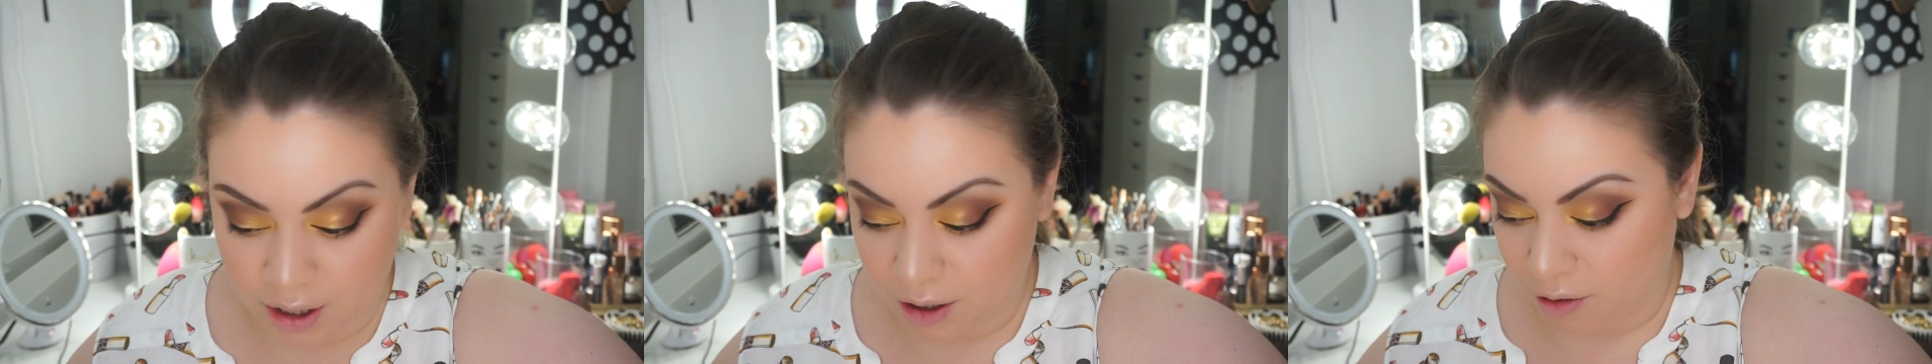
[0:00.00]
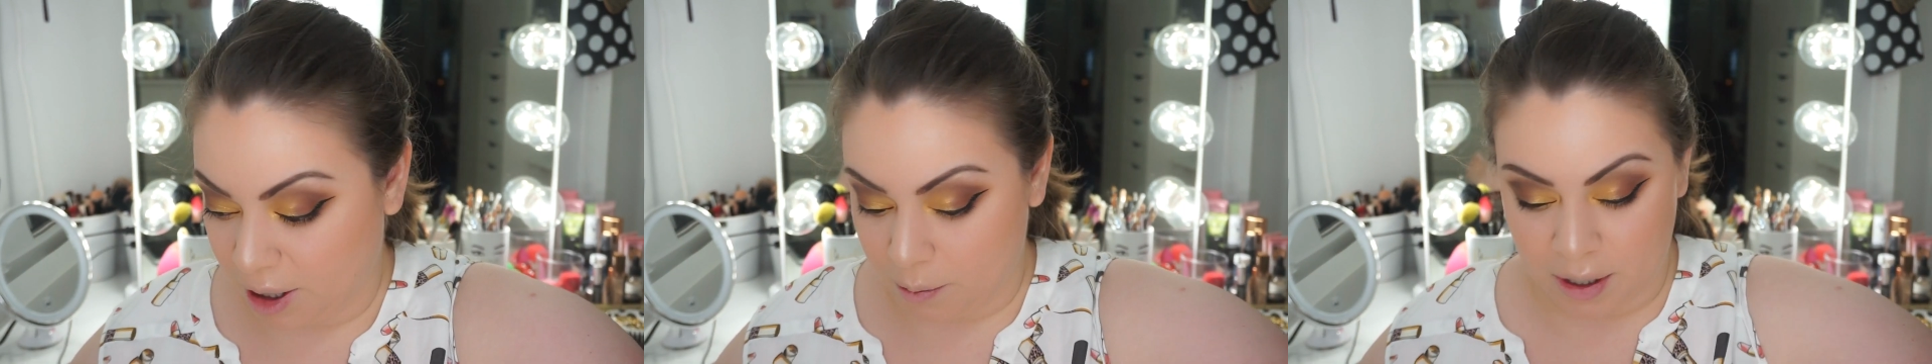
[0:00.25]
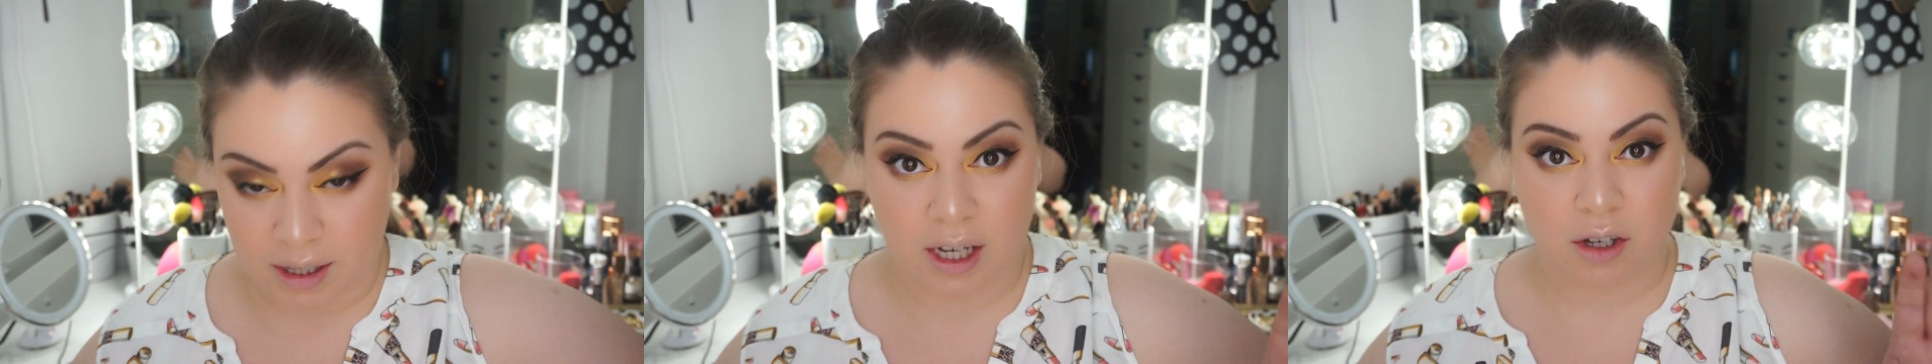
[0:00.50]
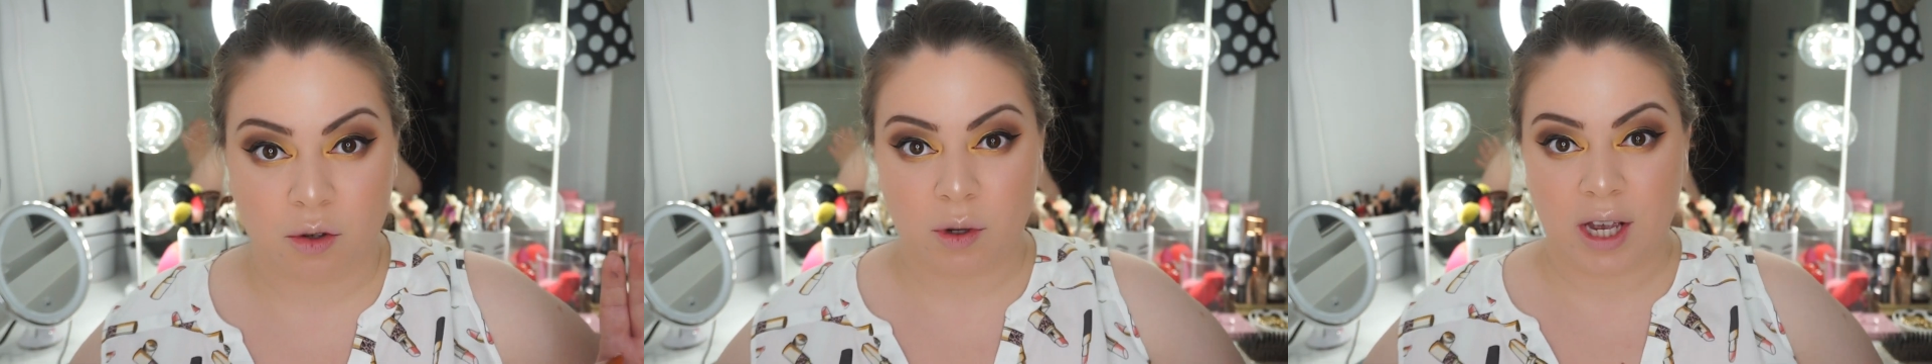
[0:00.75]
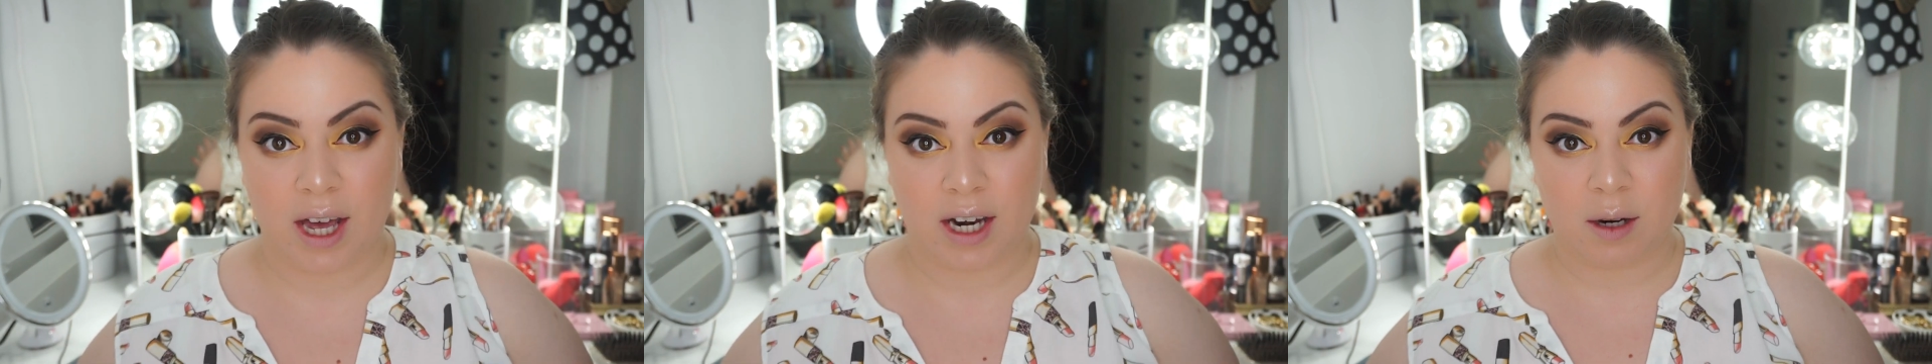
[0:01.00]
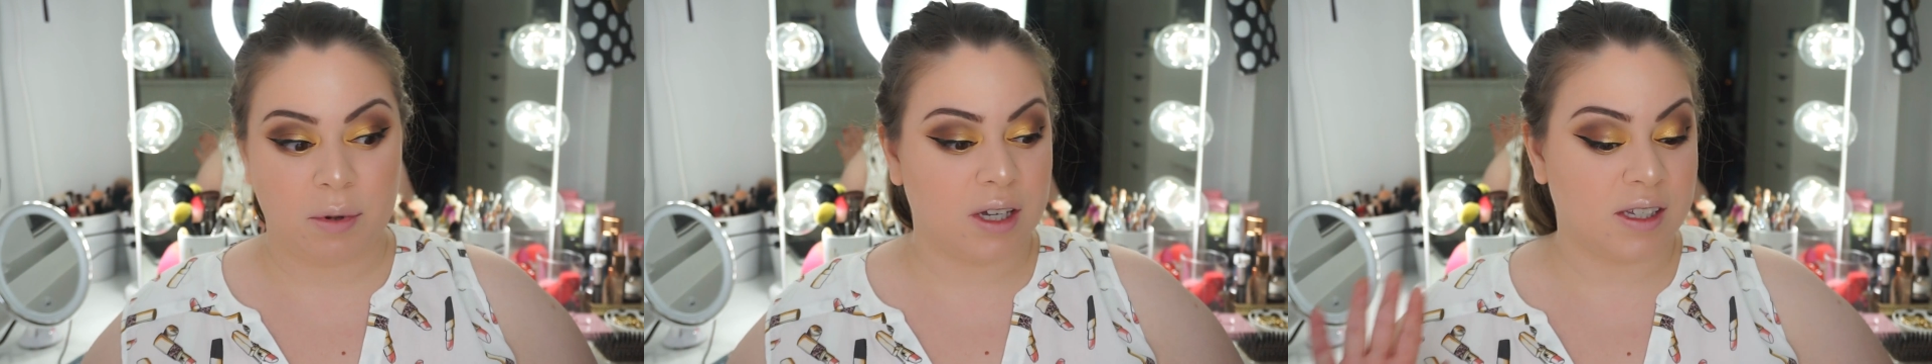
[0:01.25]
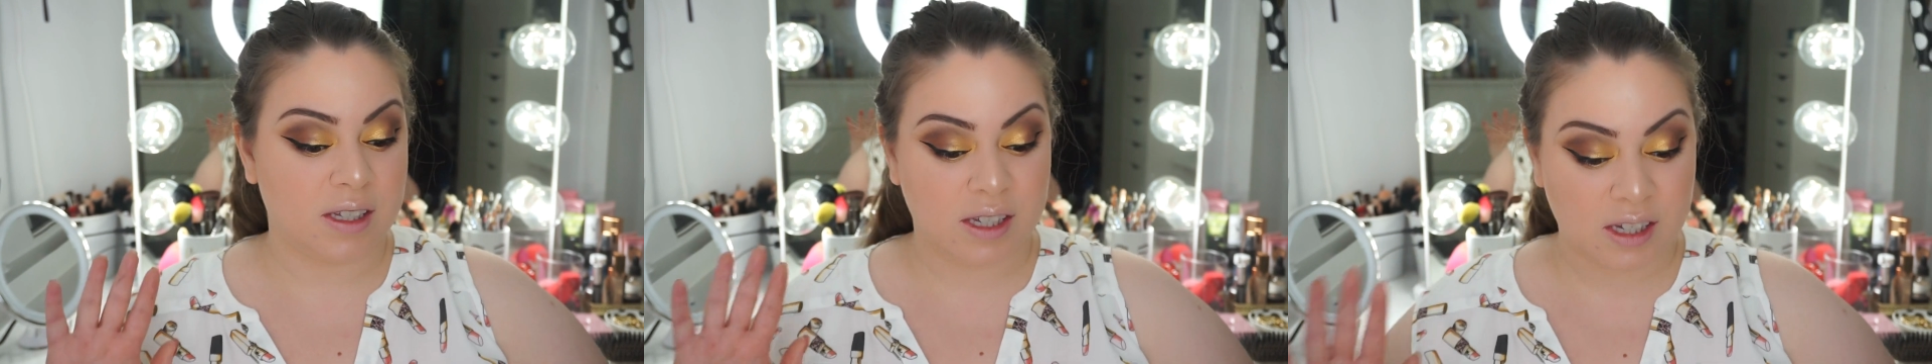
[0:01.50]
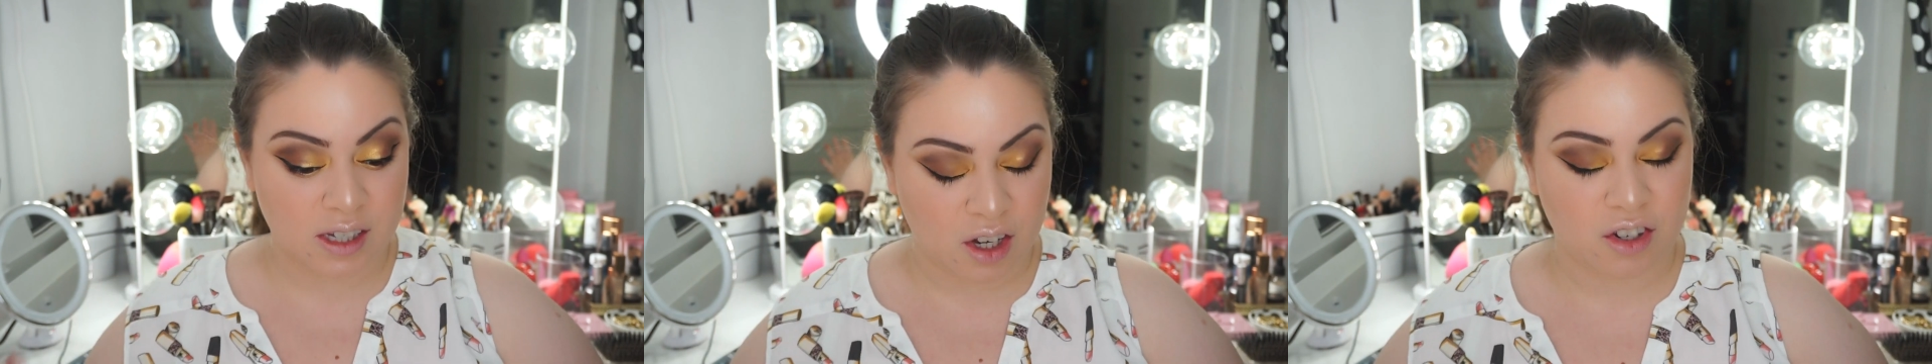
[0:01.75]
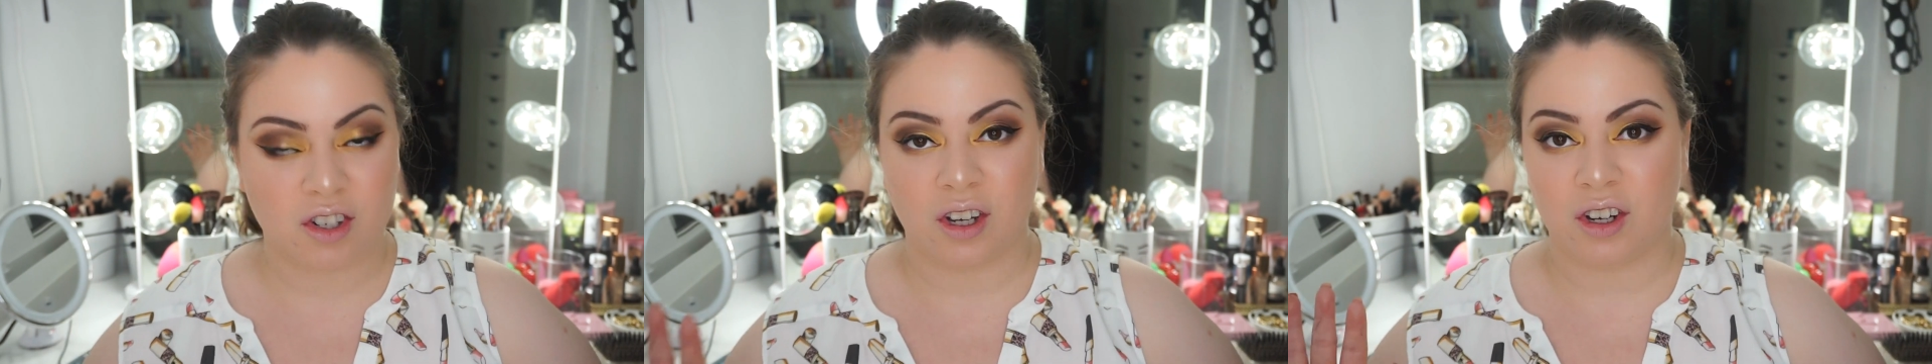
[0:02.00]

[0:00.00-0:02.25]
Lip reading: recommend that you get it because it's such